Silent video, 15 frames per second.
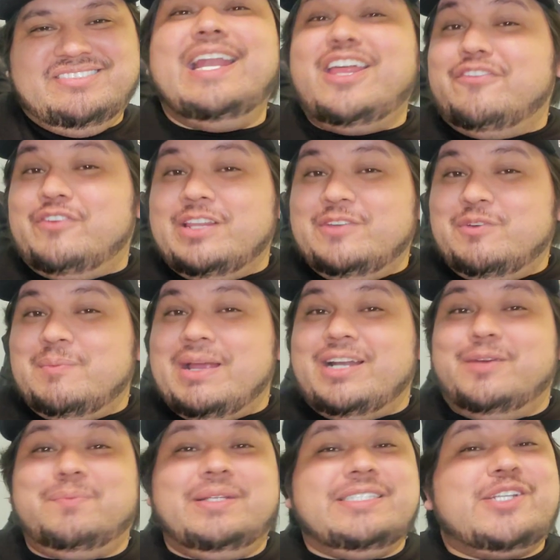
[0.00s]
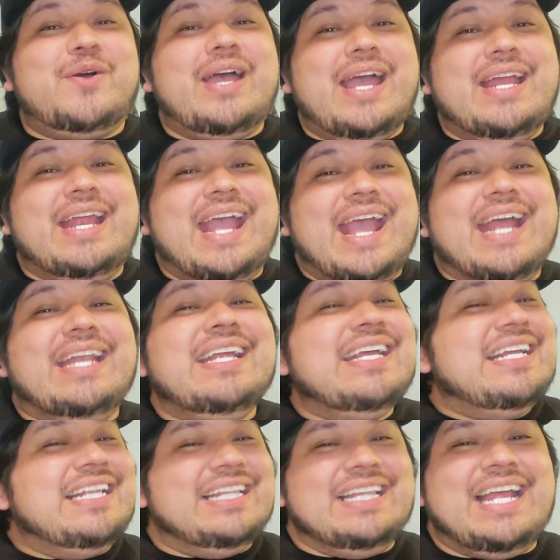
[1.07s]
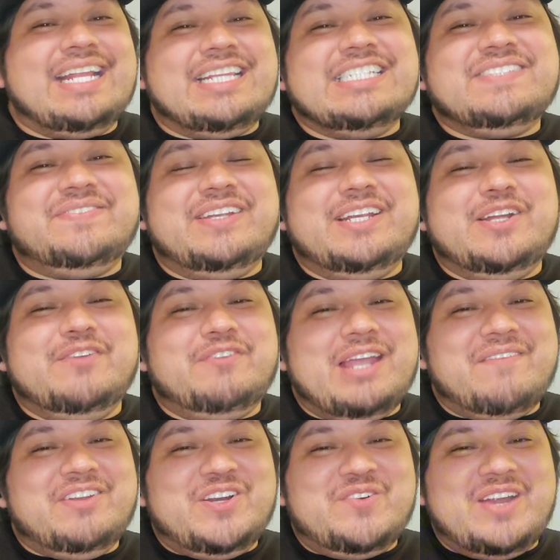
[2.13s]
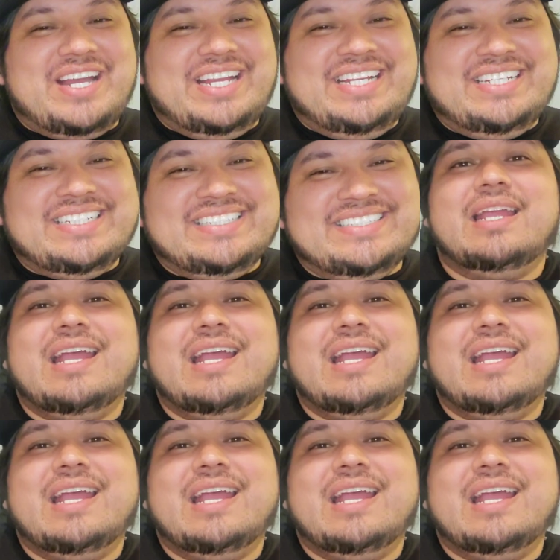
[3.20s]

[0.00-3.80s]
Another friendly reminder, please go ahead and like this video if you haven't already.